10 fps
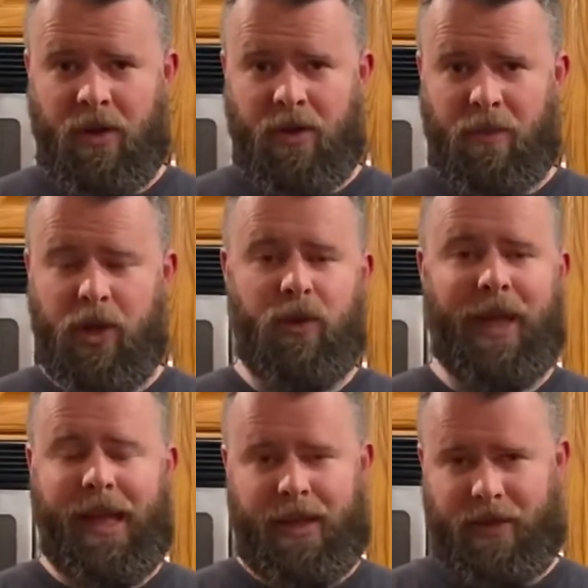But you
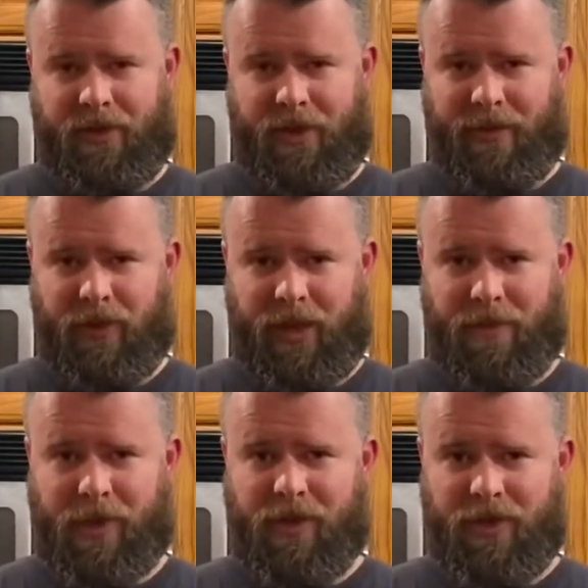can't eat this every day
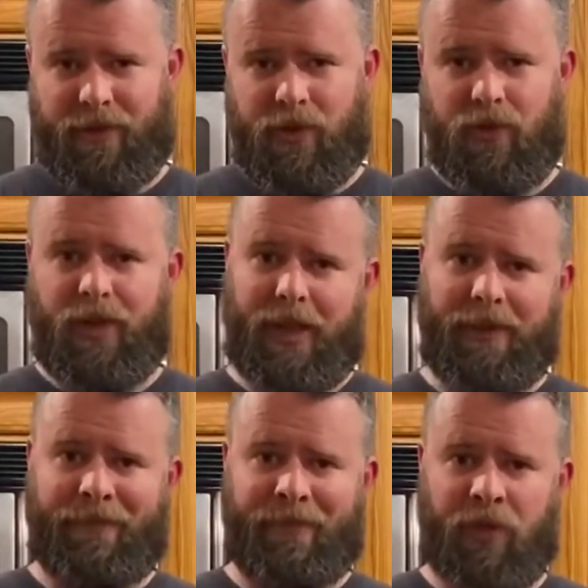because if you did,
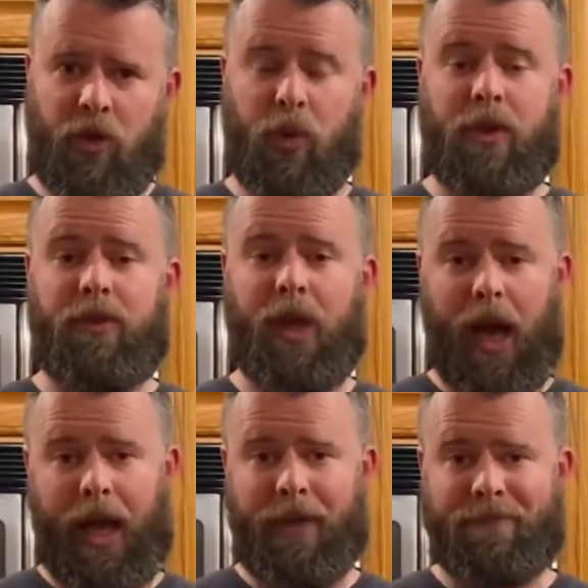you would
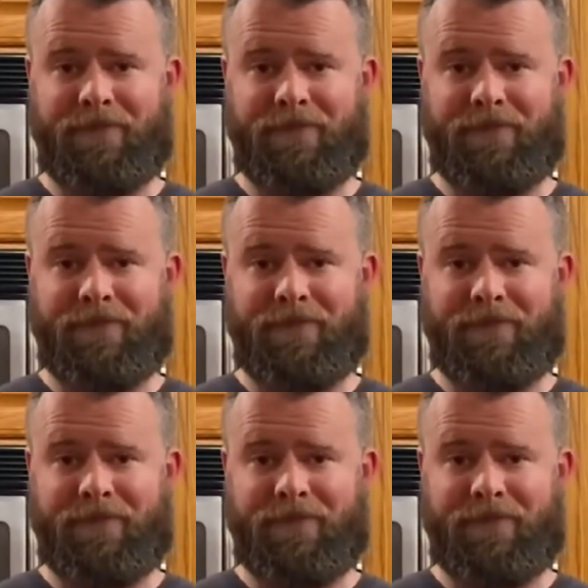die.